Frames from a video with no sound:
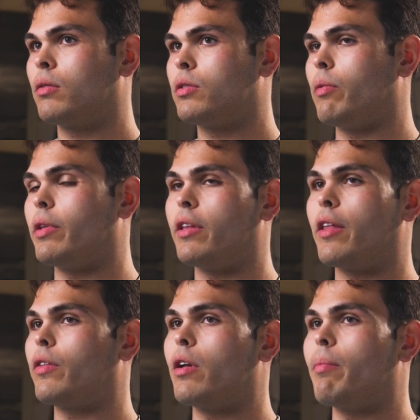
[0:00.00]
So within
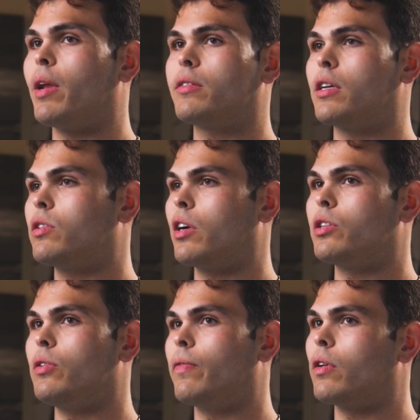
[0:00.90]
that 30 minutes, I try and
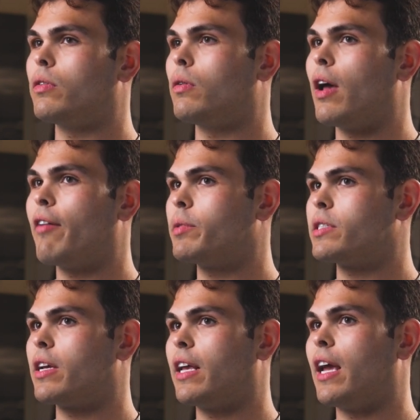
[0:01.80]
shoot for a
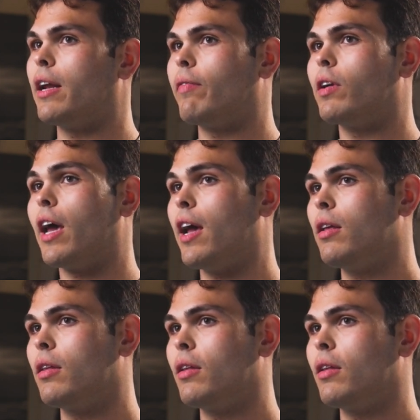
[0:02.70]
2.5% gain every day.